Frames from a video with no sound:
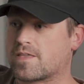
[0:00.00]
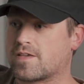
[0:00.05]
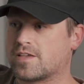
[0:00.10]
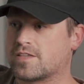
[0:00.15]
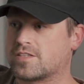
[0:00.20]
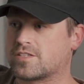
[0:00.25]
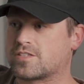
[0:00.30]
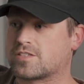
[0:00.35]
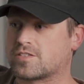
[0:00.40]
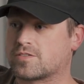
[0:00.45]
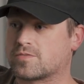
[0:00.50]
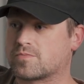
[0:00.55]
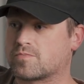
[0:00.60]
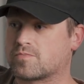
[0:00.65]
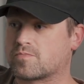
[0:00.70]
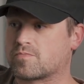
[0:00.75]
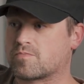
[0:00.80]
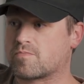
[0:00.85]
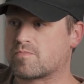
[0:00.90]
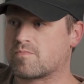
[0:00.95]
is
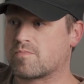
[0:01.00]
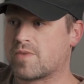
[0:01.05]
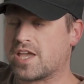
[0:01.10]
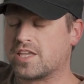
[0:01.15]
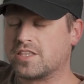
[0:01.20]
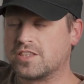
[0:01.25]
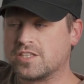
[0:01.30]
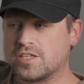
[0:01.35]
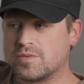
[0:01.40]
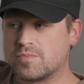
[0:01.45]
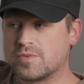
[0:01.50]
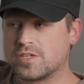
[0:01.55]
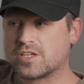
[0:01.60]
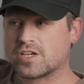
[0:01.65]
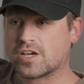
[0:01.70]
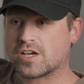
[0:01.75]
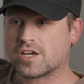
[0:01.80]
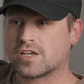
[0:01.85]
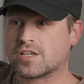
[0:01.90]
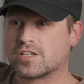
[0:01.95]
mainly
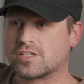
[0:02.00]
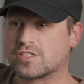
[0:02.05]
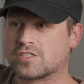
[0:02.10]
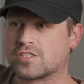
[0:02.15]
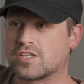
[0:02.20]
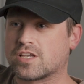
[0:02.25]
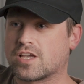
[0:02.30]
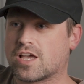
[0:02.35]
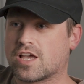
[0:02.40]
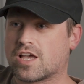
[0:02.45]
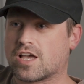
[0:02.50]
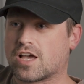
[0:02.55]
because